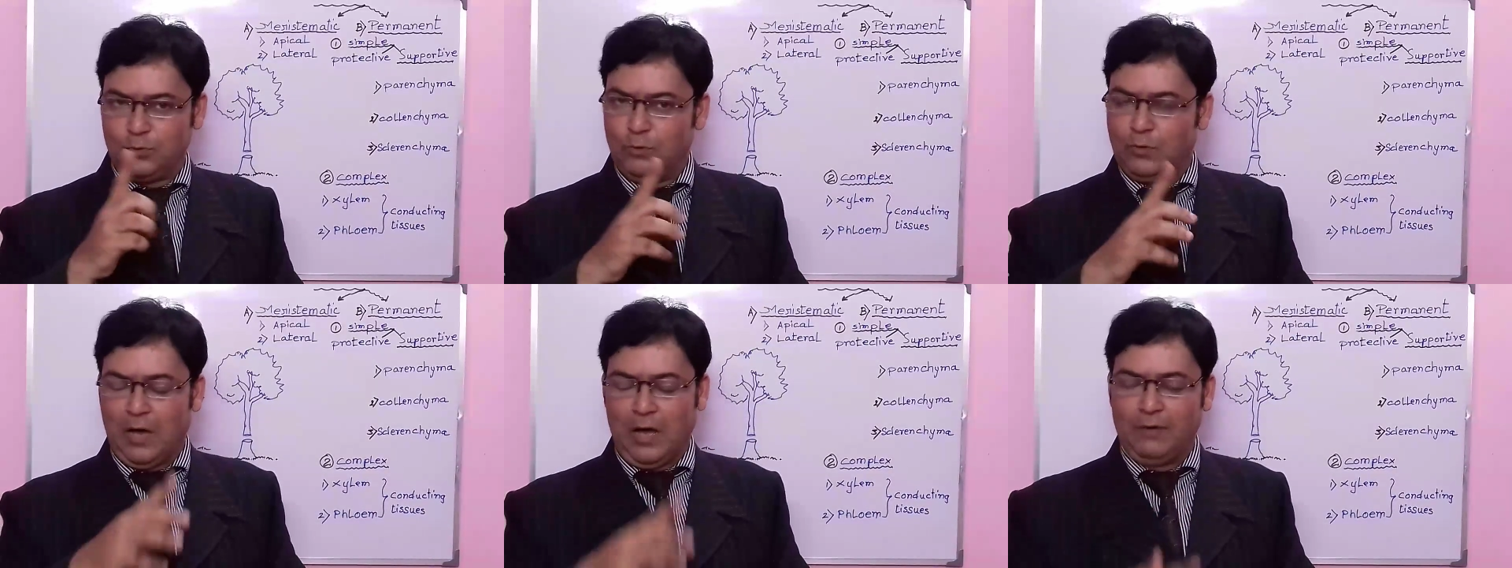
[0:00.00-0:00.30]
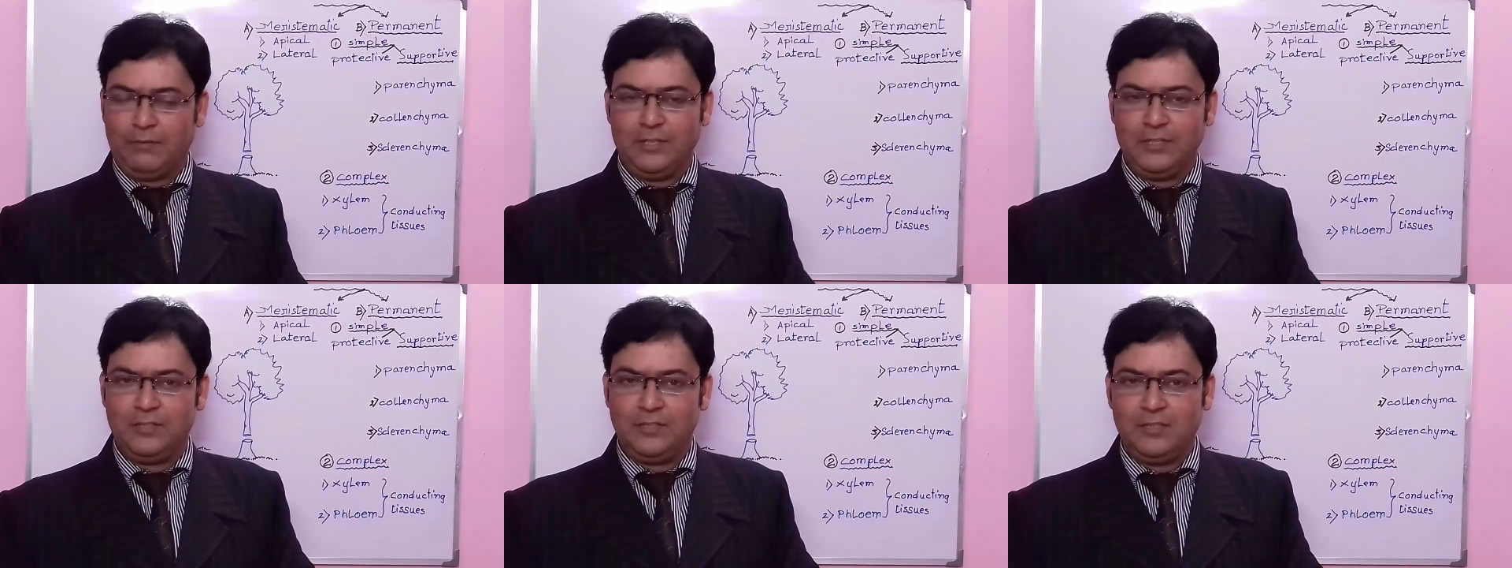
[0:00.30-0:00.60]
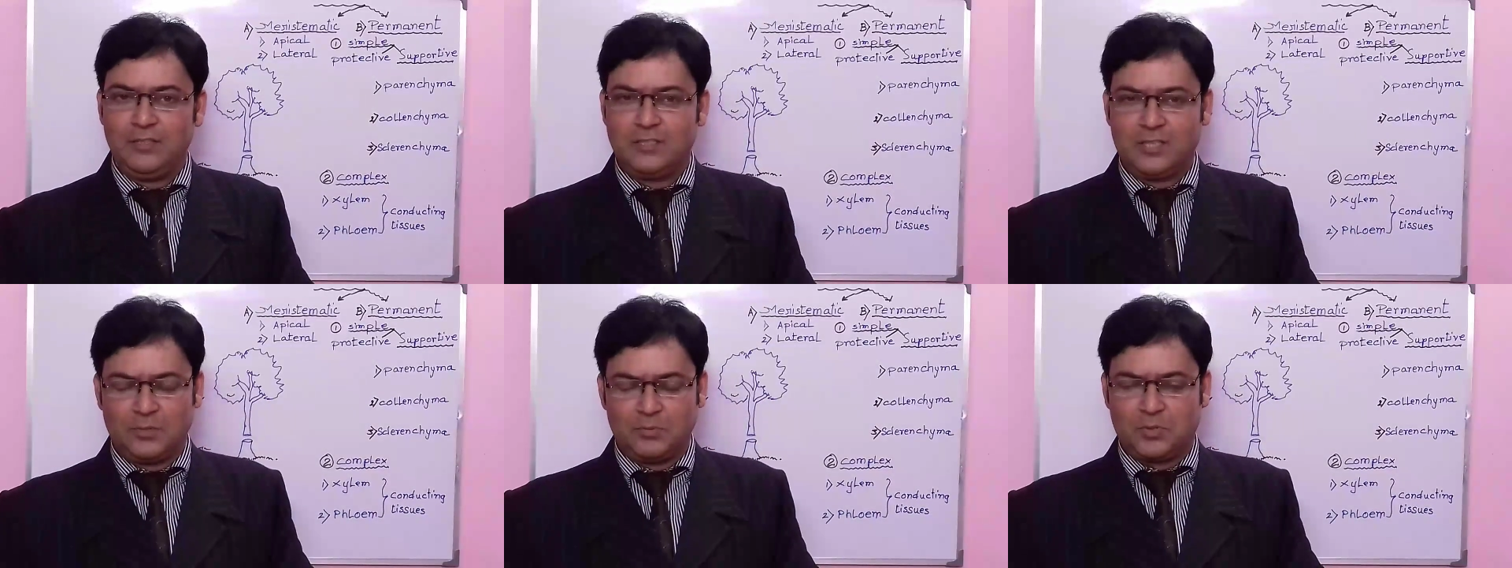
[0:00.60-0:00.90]
who
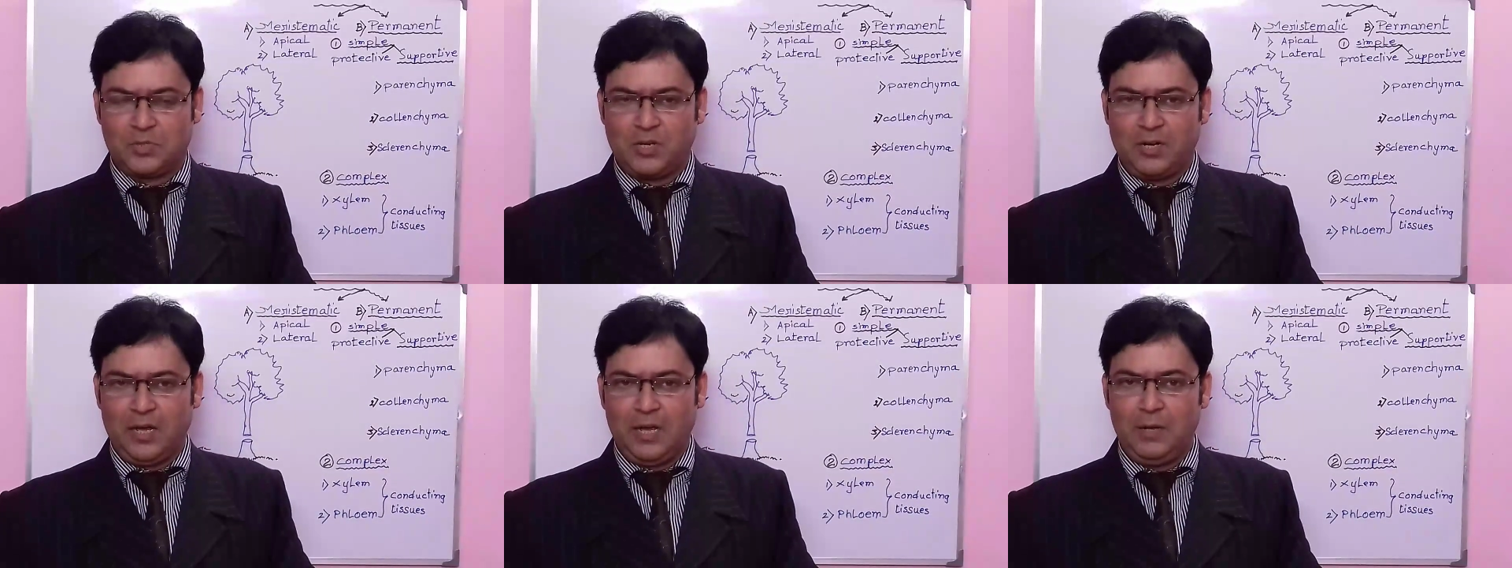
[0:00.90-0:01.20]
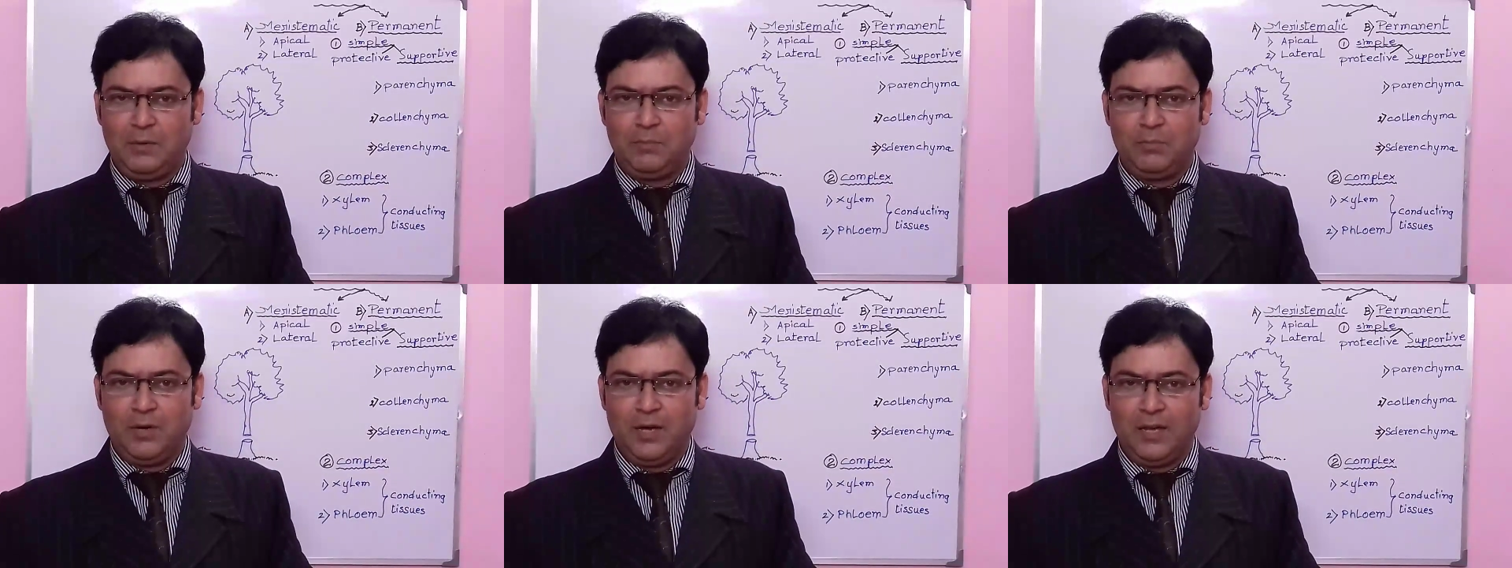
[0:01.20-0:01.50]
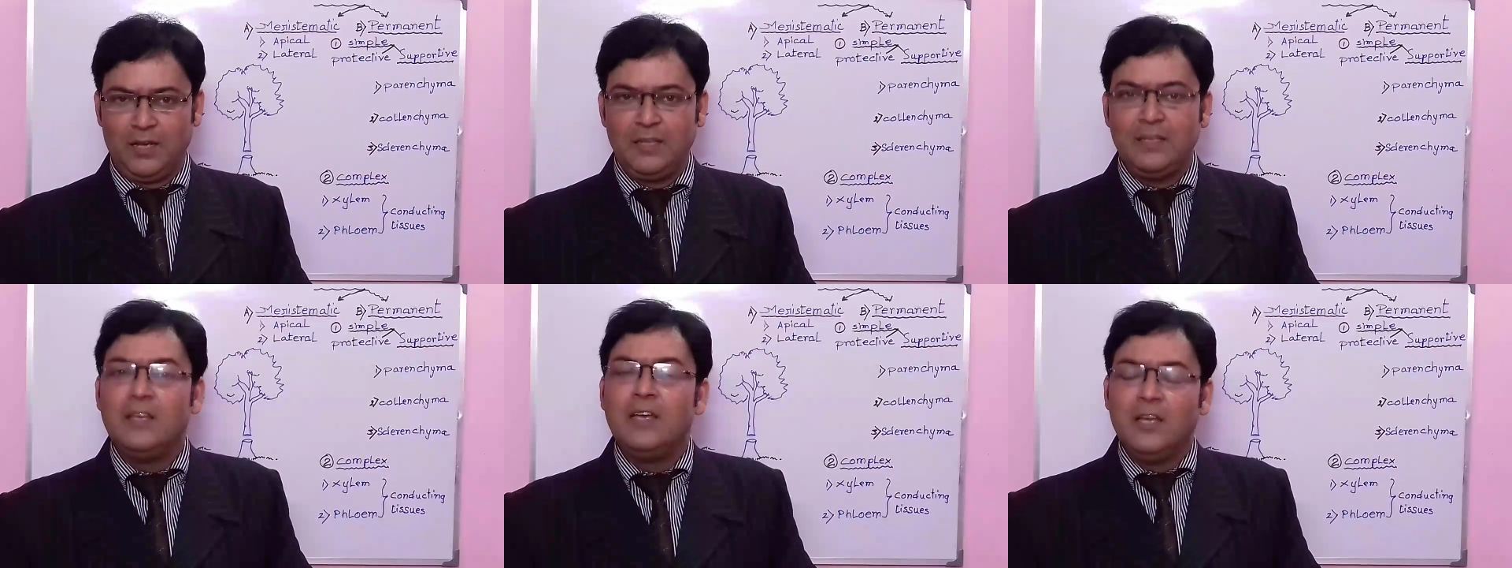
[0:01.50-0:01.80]
haven't subscribed
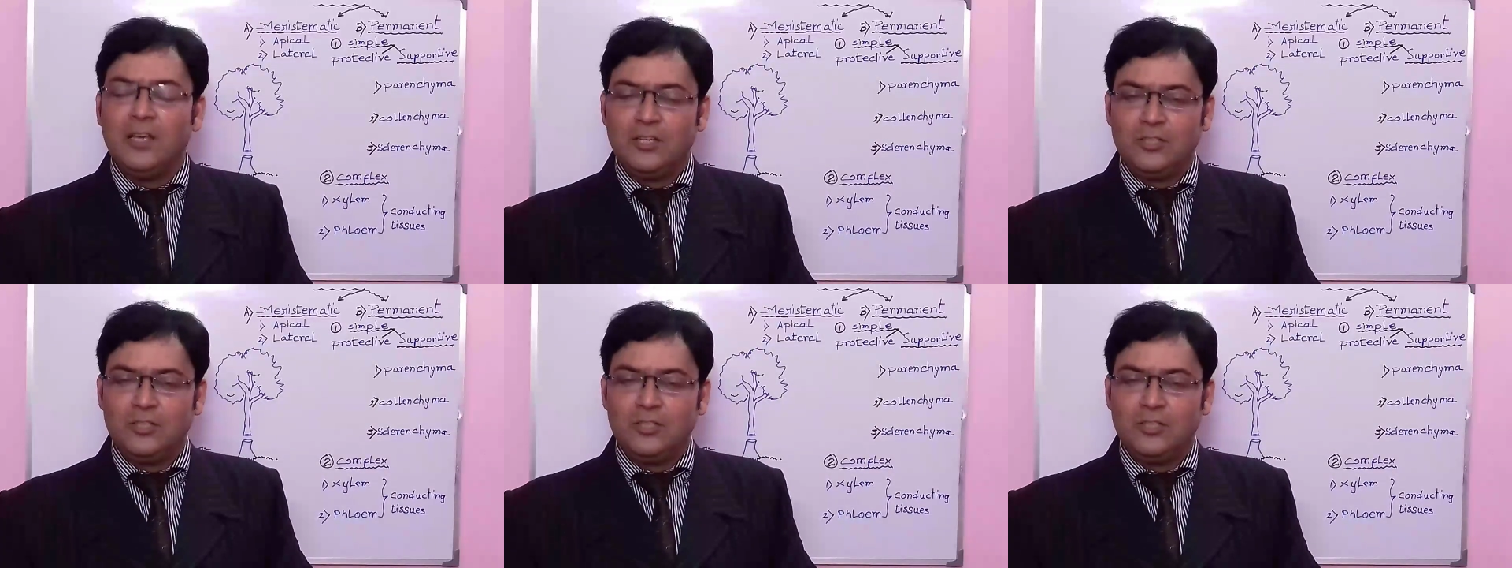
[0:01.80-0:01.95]
my